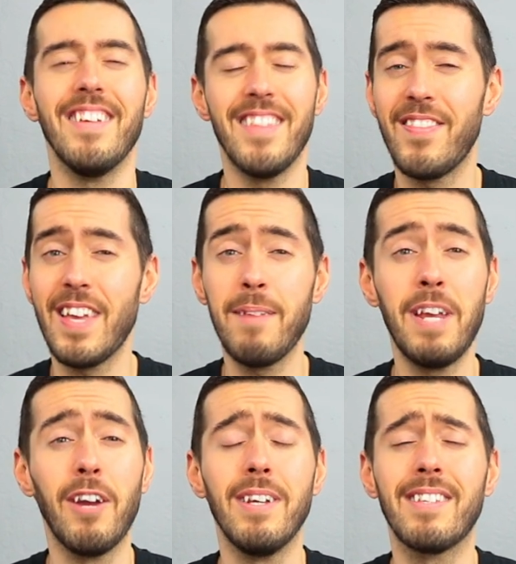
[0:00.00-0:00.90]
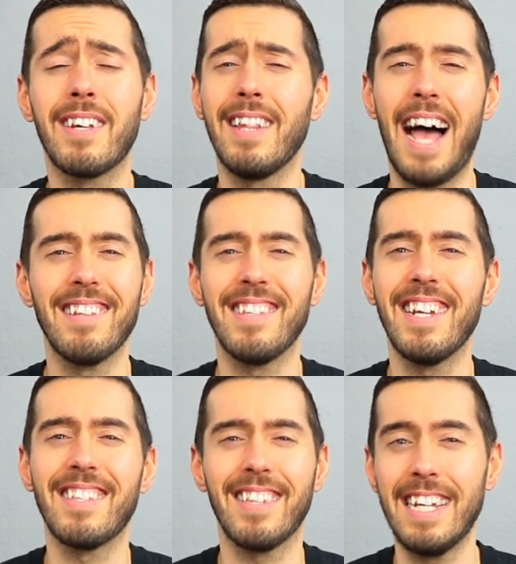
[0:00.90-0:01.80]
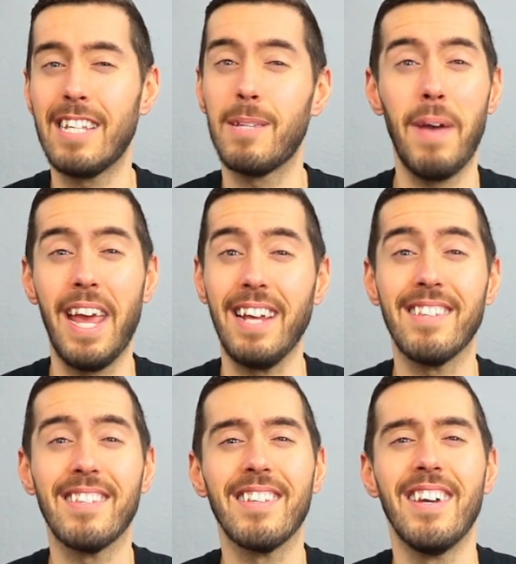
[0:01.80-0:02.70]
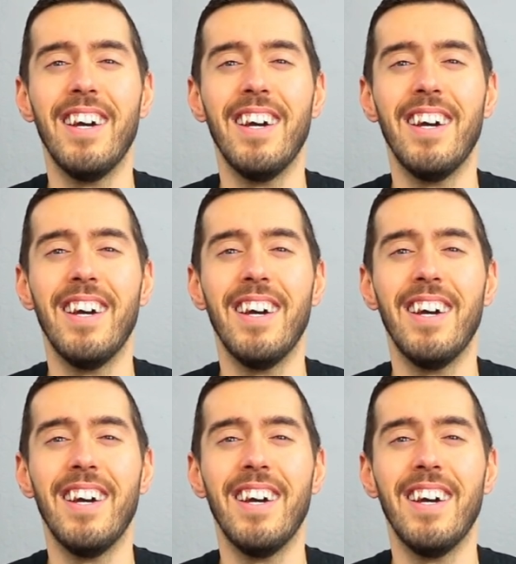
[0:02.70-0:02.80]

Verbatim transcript: The theme here is classic sleek space.